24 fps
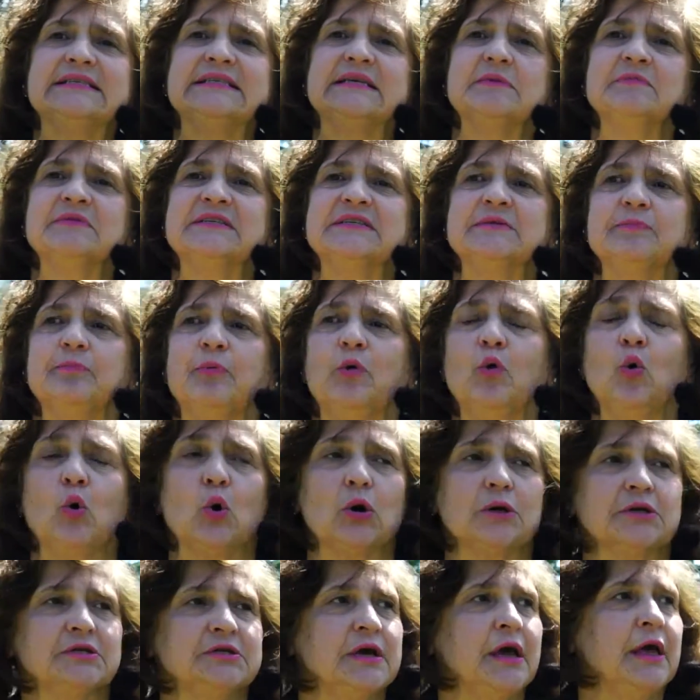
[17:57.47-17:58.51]
some
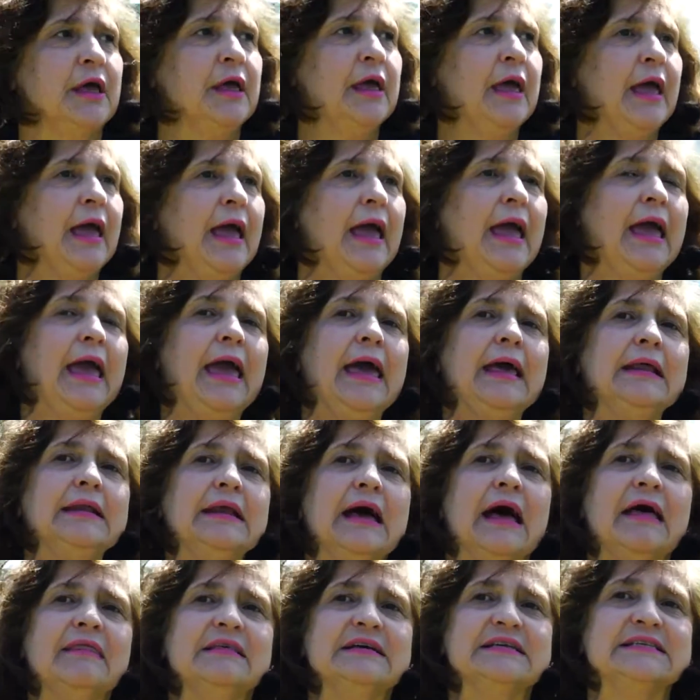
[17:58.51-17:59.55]
support. And
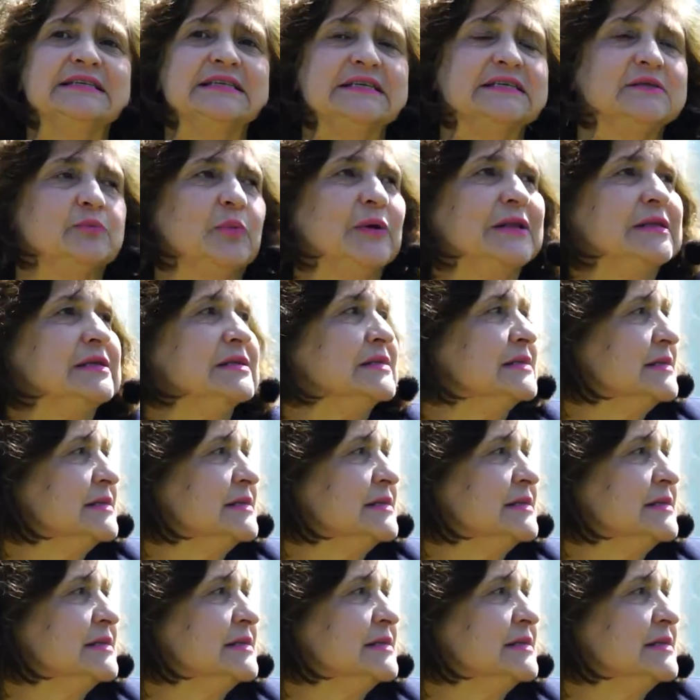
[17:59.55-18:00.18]
this is what the